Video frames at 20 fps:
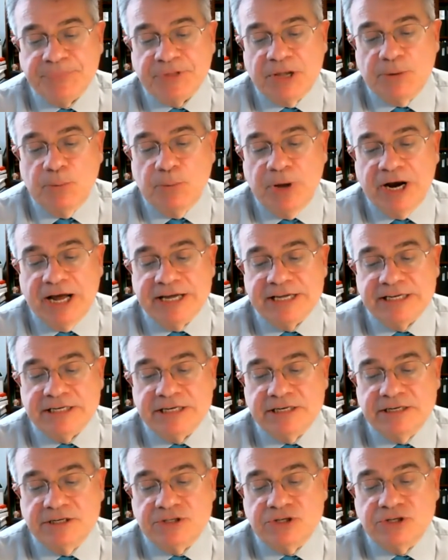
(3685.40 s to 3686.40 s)
when I
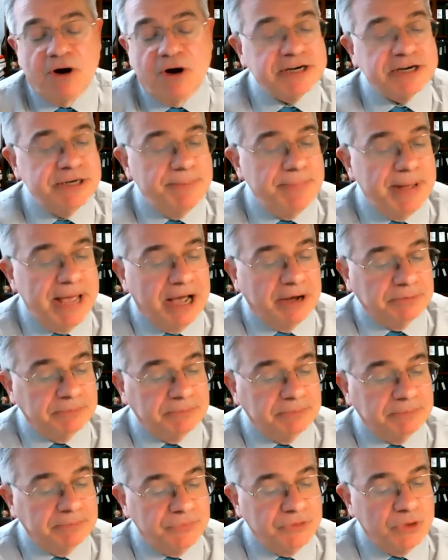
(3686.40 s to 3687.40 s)
talked about
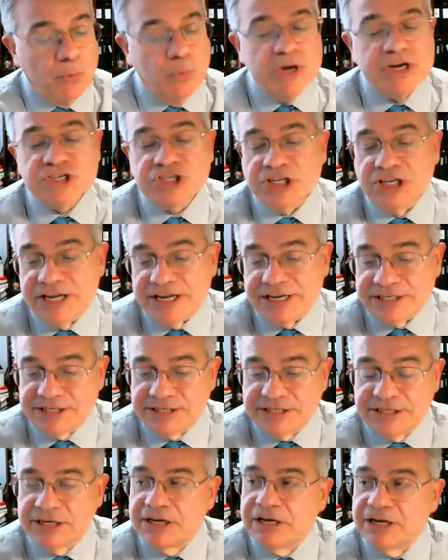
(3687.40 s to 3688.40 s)
the wish
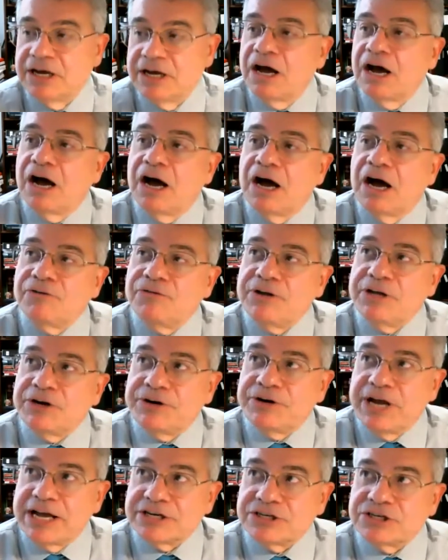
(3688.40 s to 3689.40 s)
list of
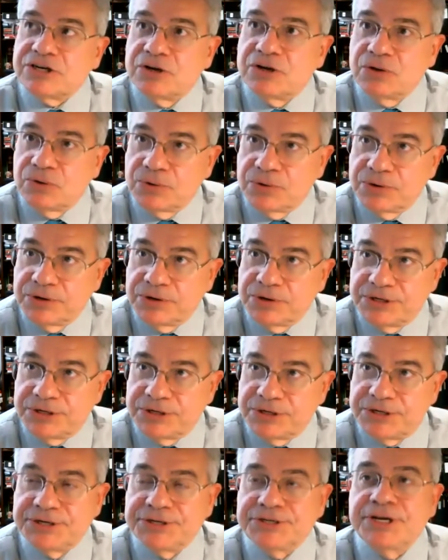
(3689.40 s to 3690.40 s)
international
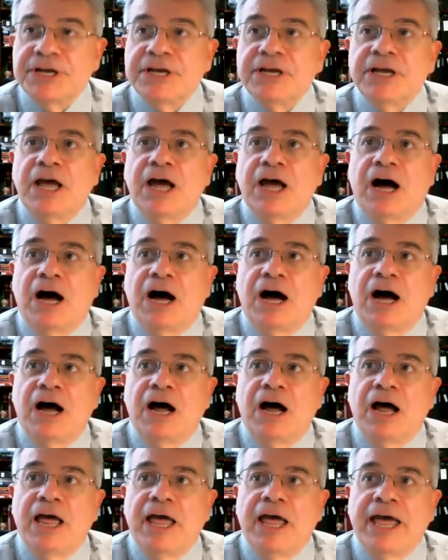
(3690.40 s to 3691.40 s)
lawyers
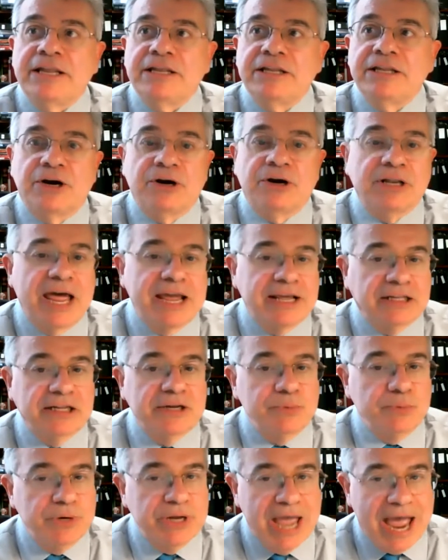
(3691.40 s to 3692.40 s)
uh, and their likely
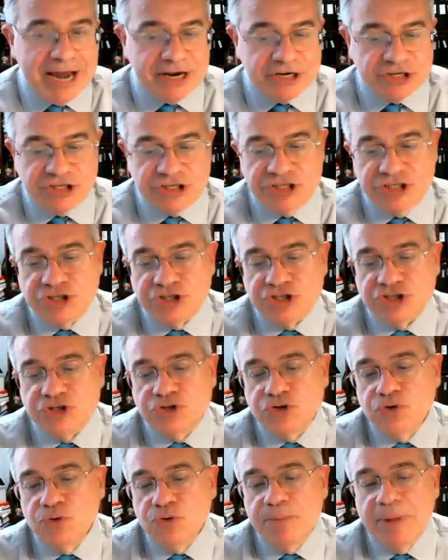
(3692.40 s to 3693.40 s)
reactions
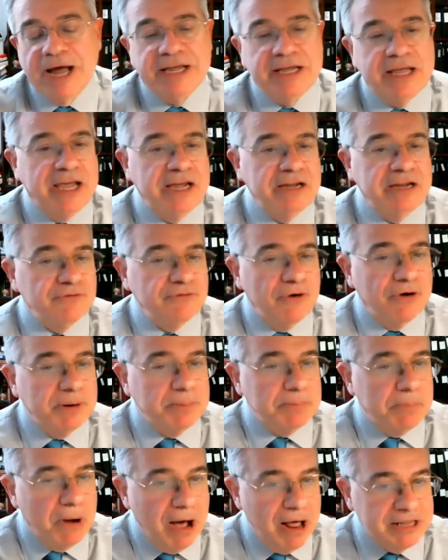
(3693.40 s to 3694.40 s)
to my eight foreign
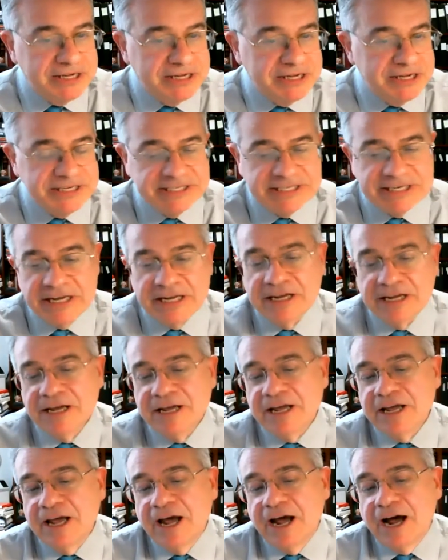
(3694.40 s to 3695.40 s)
policy,
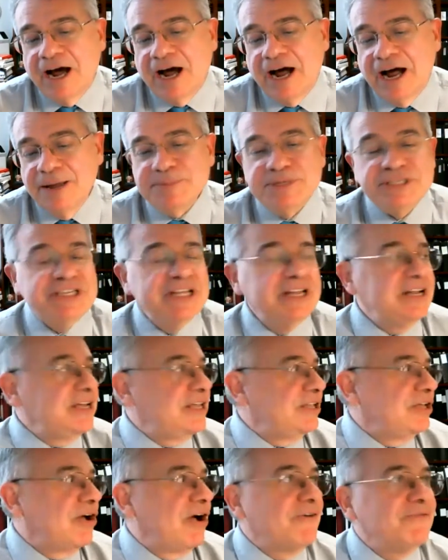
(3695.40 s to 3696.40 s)
I'm sitting in
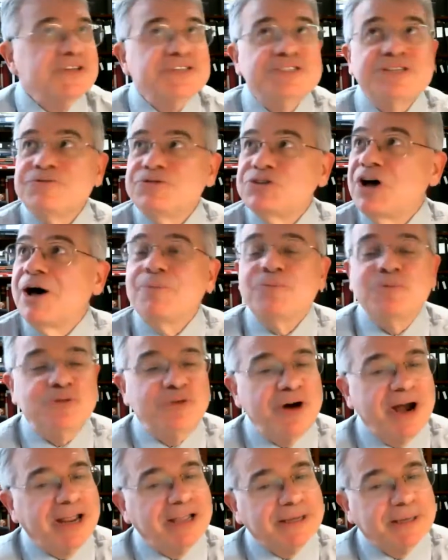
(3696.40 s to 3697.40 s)
the office of Tom
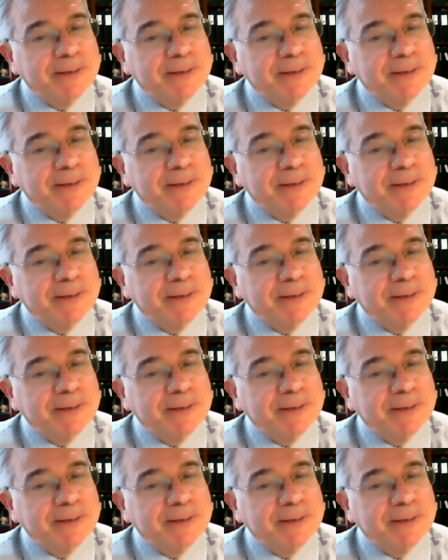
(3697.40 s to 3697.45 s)
Franck.